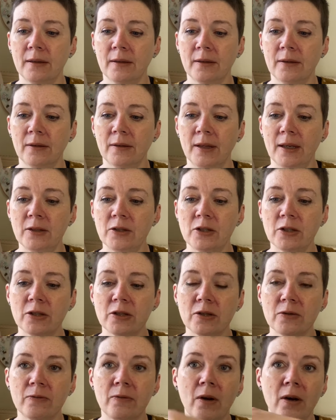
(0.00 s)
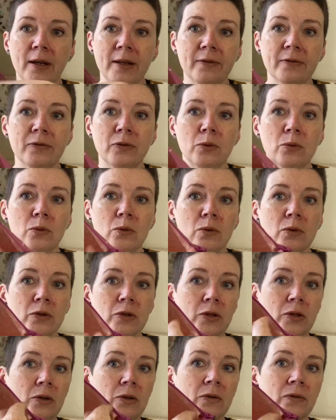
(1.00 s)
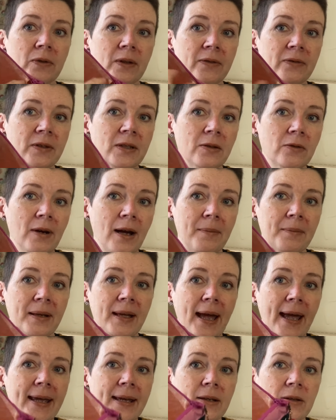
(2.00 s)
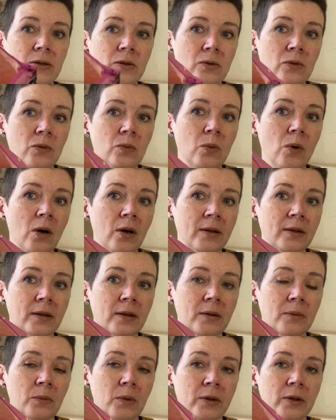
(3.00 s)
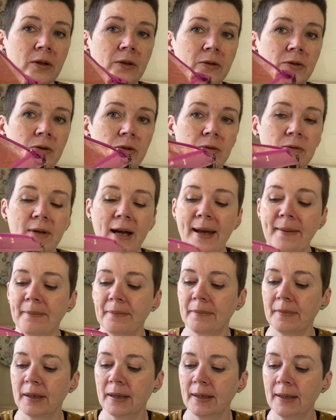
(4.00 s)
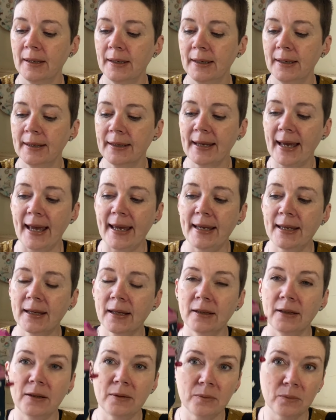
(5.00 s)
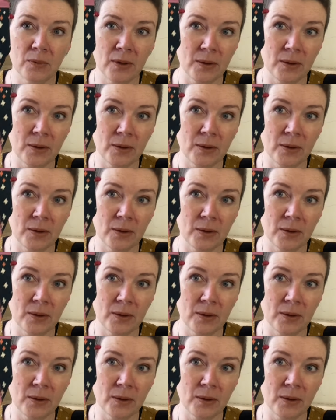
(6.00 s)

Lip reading: they're just right for 2 50-gram cakes or one 100-gram cake, and it